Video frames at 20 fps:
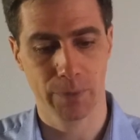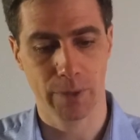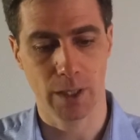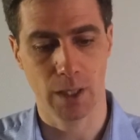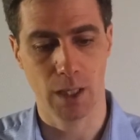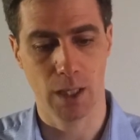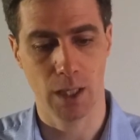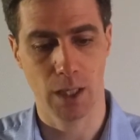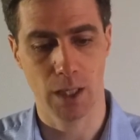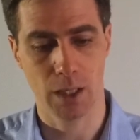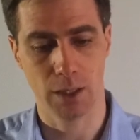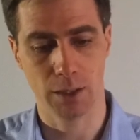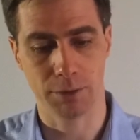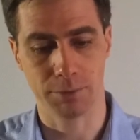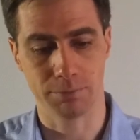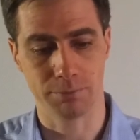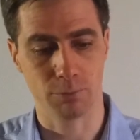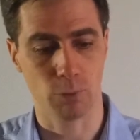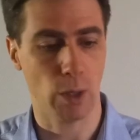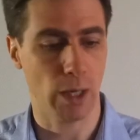
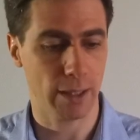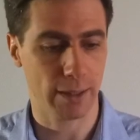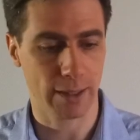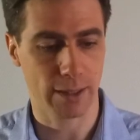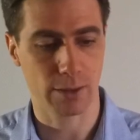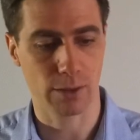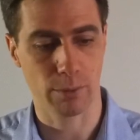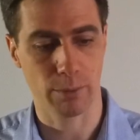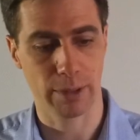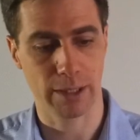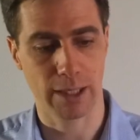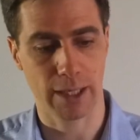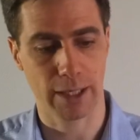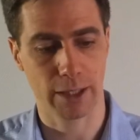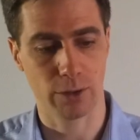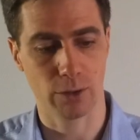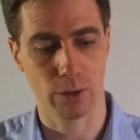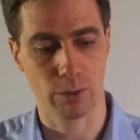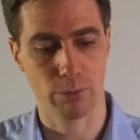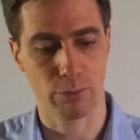Well, that's a bit
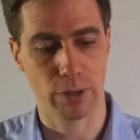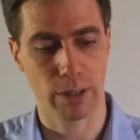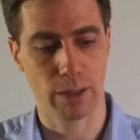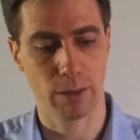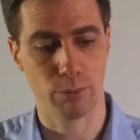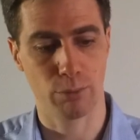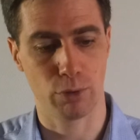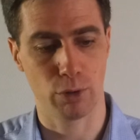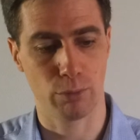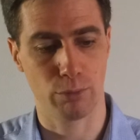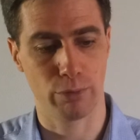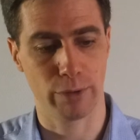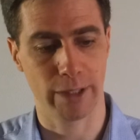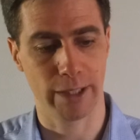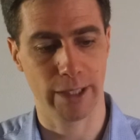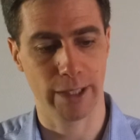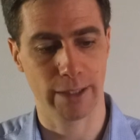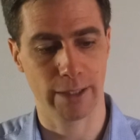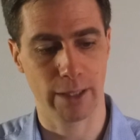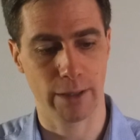like
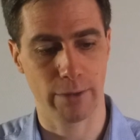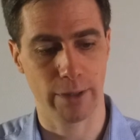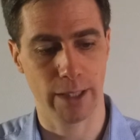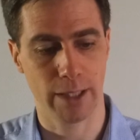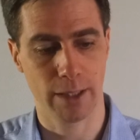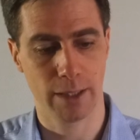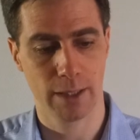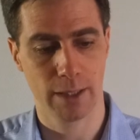non-proprietary.